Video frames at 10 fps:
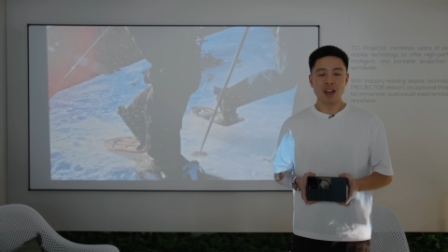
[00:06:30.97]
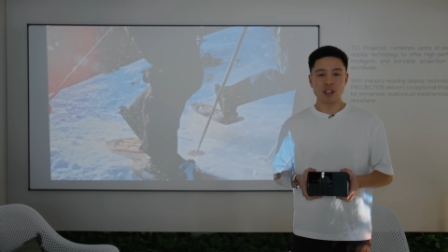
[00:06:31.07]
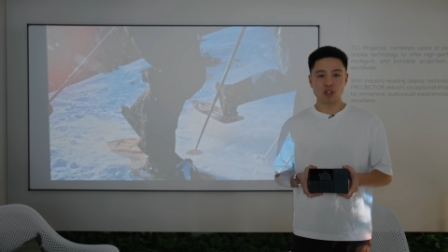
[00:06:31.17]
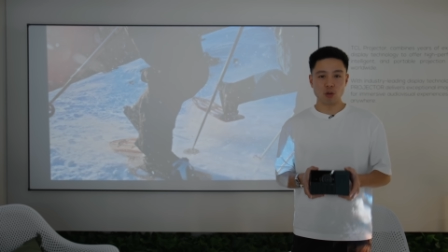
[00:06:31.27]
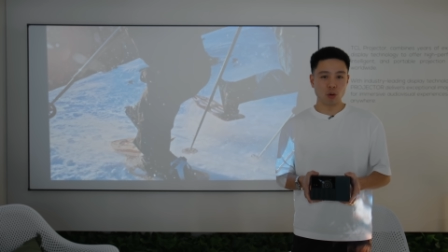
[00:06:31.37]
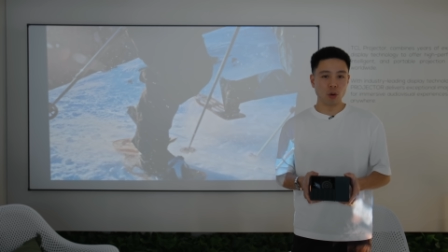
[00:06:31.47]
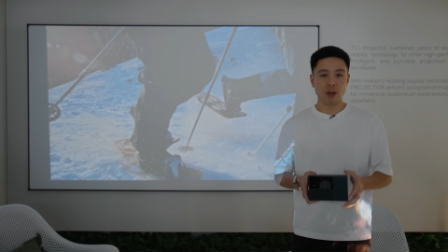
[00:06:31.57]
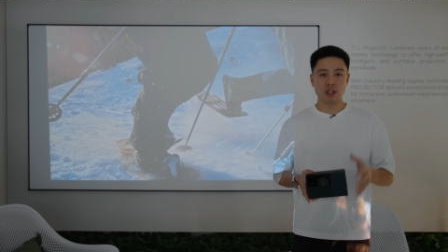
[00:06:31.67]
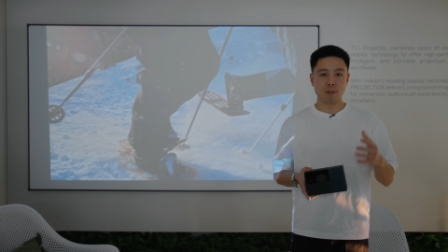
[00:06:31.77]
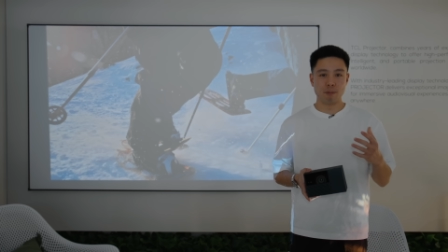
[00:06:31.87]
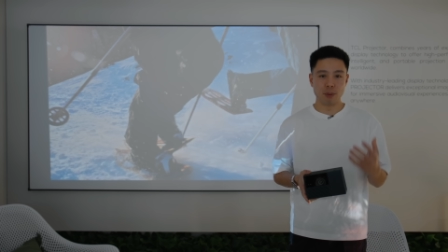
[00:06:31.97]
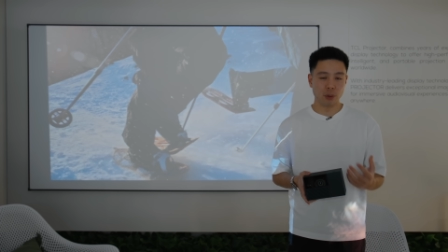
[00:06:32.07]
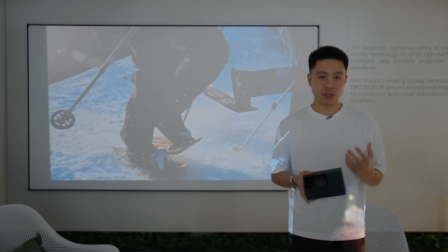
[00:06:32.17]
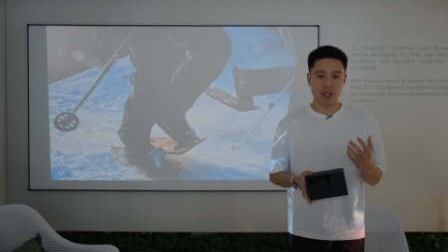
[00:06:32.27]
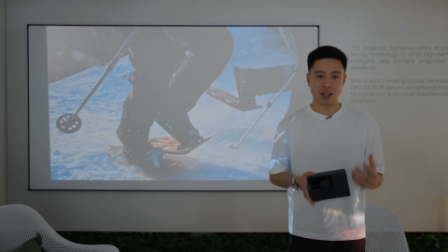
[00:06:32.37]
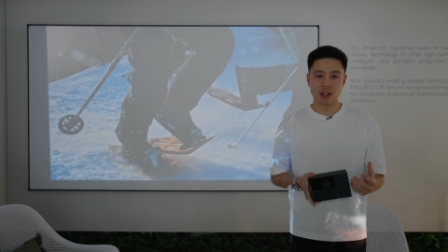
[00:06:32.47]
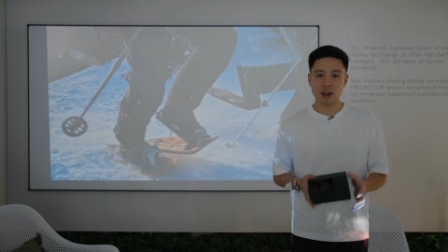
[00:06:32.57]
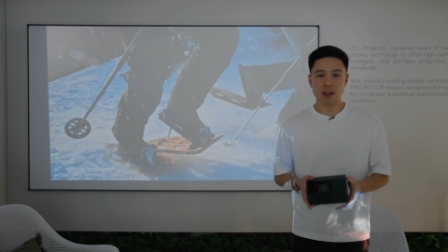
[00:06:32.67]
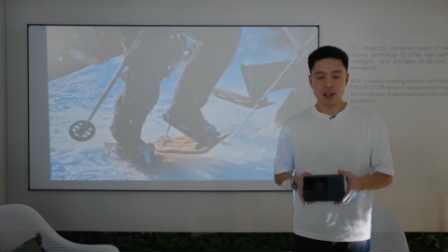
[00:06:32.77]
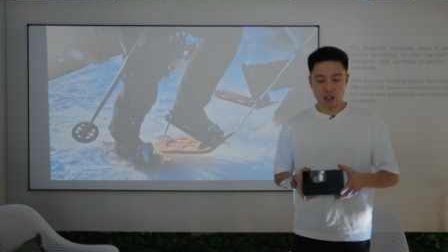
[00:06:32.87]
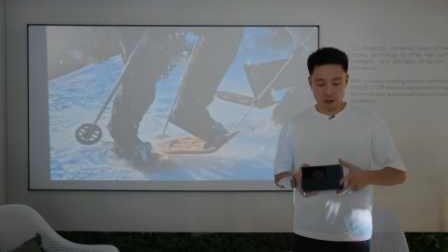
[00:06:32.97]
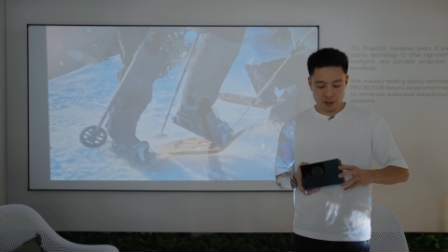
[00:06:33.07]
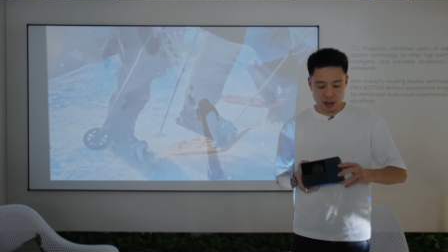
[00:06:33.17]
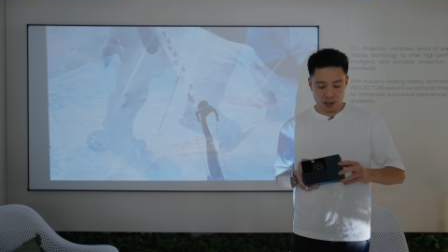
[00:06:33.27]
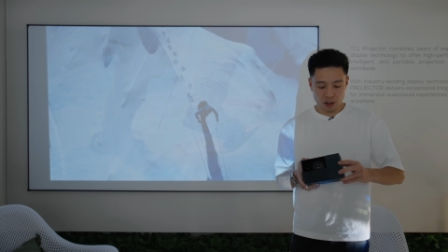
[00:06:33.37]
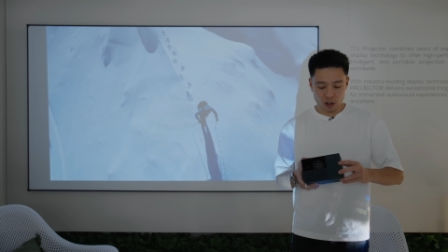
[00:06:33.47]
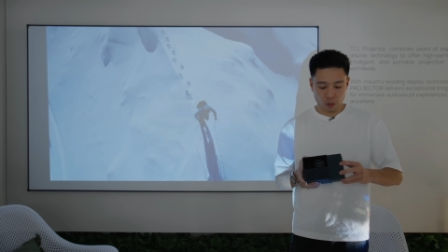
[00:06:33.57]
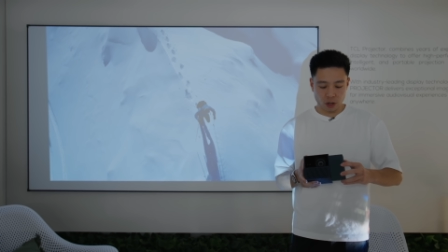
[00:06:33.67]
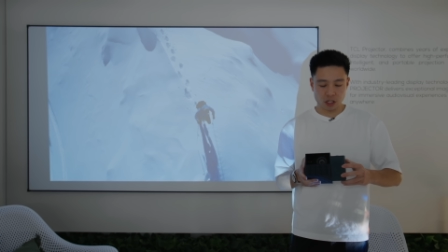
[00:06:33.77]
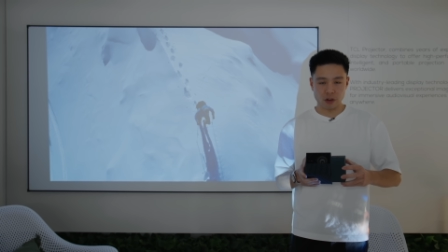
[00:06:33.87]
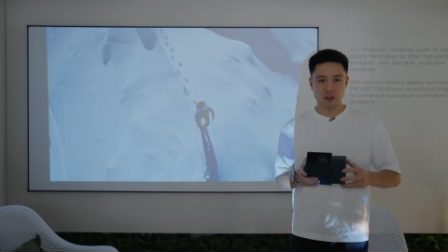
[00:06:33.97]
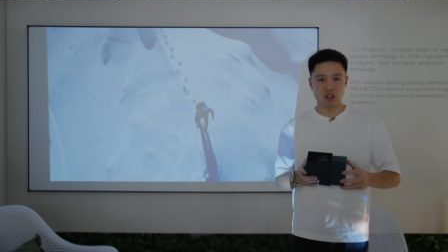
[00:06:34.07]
as Google is built in. You have 90 degrees of